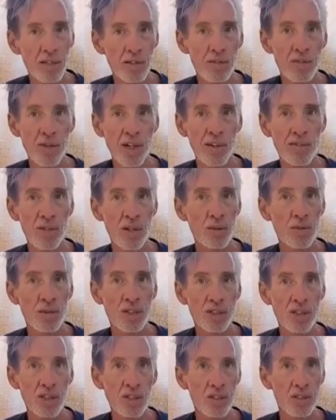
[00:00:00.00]
You know, if you
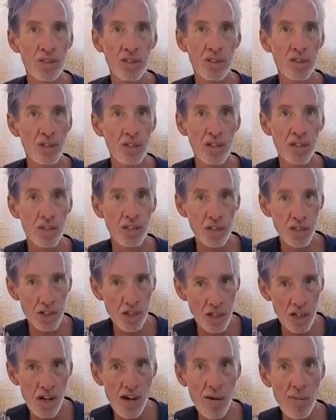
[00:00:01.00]
have no skills, just
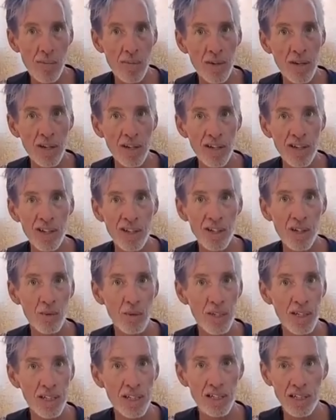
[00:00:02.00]
just come.
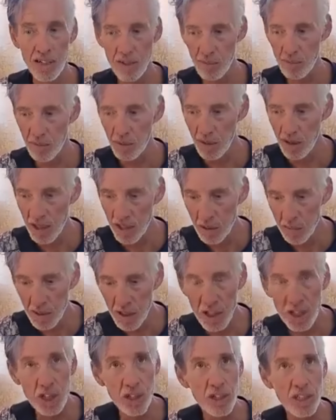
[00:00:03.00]
You know, we need to we
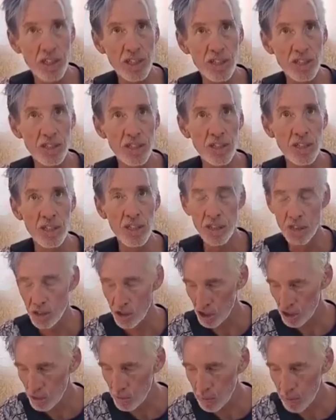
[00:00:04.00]
need to be cheerleaders.
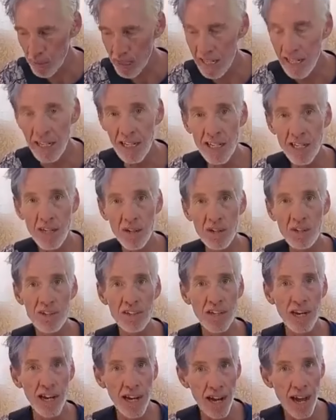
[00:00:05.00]
Just being
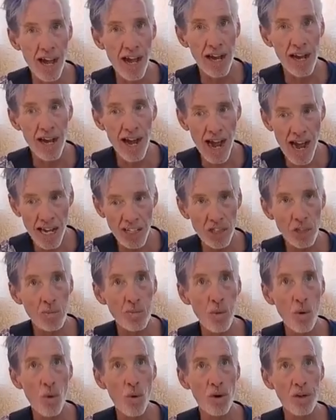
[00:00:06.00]
here and saying, hey,
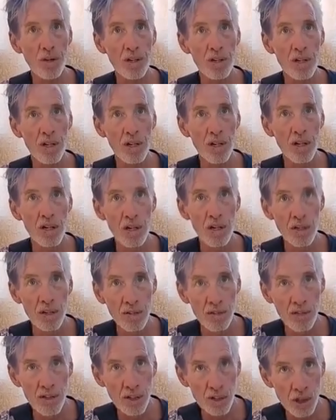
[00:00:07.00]
I support
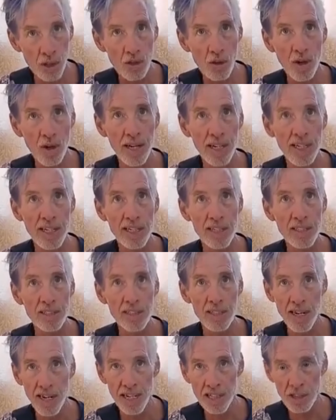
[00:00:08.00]
the
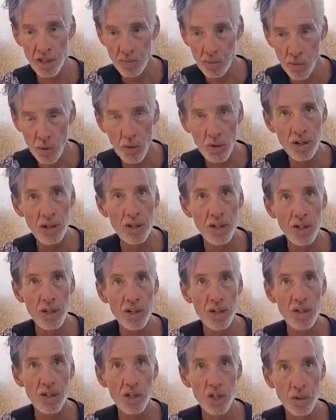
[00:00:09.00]
Ukrainians, and I
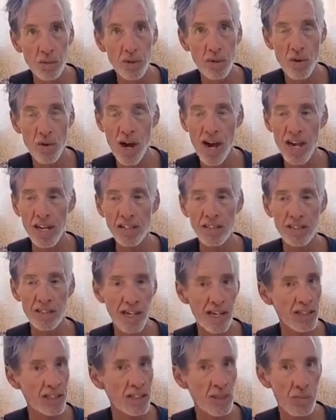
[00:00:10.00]
support human
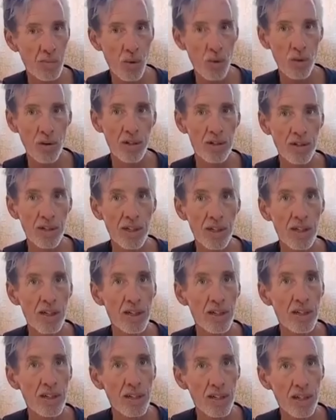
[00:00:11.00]
rights, and I support
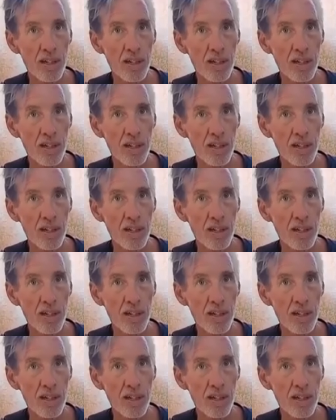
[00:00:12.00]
